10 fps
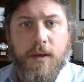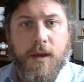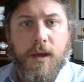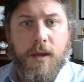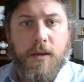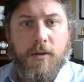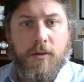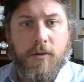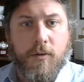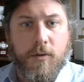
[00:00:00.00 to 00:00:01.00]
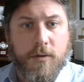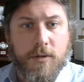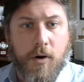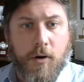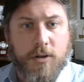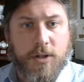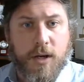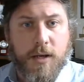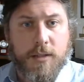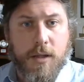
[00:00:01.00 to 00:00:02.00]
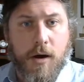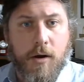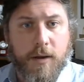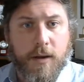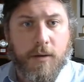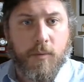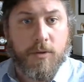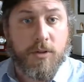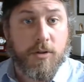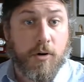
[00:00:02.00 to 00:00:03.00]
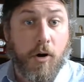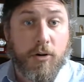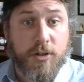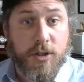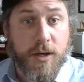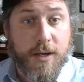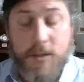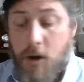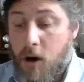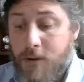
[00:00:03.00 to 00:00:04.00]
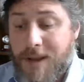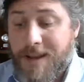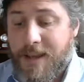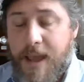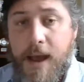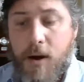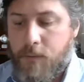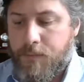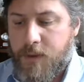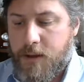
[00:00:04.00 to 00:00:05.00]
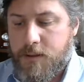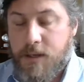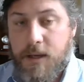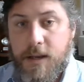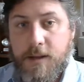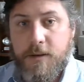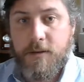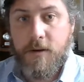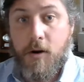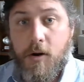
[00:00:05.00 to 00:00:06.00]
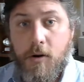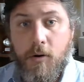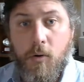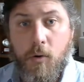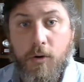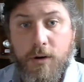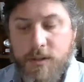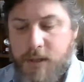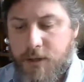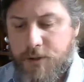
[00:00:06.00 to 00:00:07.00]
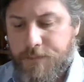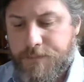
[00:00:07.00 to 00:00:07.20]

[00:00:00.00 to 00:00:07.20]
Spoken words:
And you use the ArcGIS login, which is your ArcGIS online account that is connected to our organization.